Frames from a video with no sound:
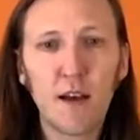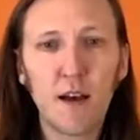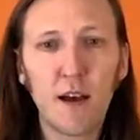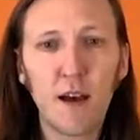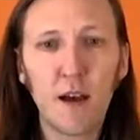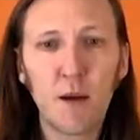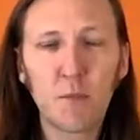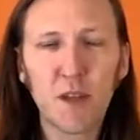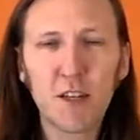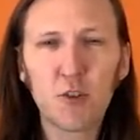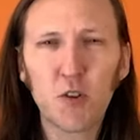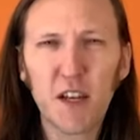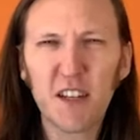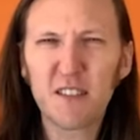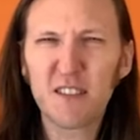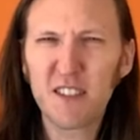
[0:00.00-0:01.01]
I'm going to
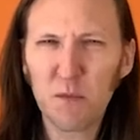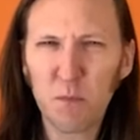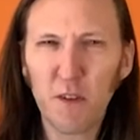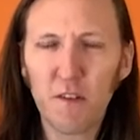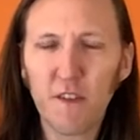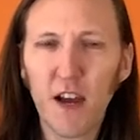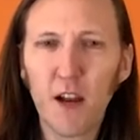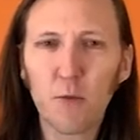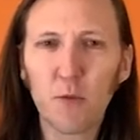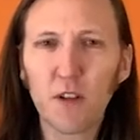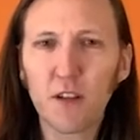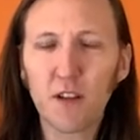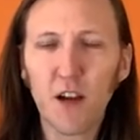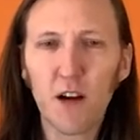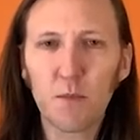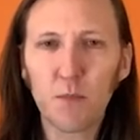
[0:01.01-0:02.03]
try to simplify a really
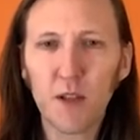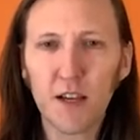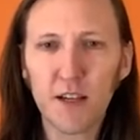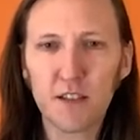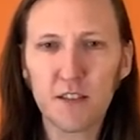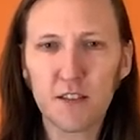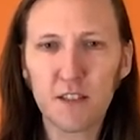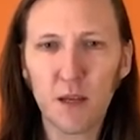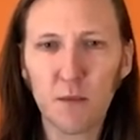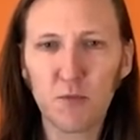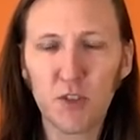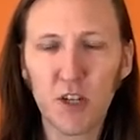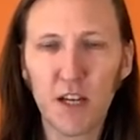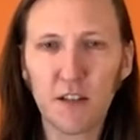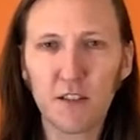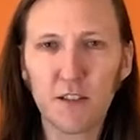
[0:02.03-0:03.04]
complex
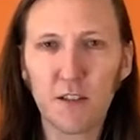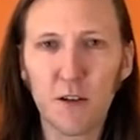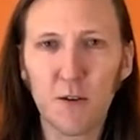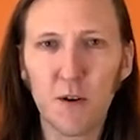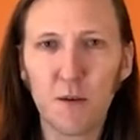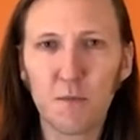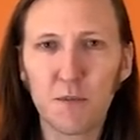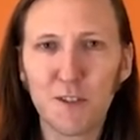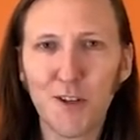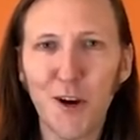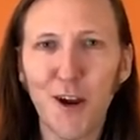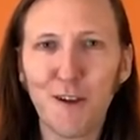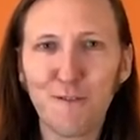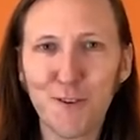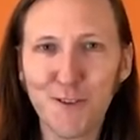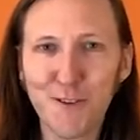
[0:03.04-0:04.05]
subject, so I'm
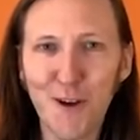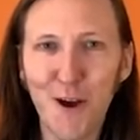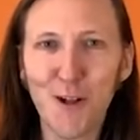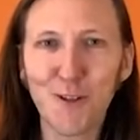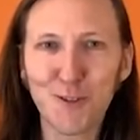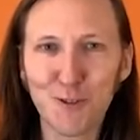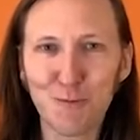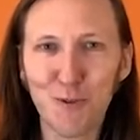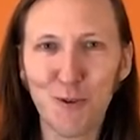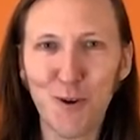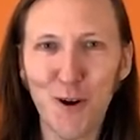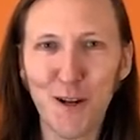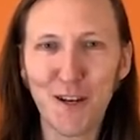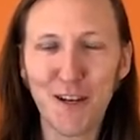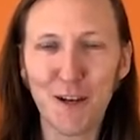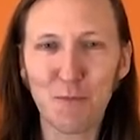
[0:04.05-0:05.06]
sorry if you're knowledgeable on it.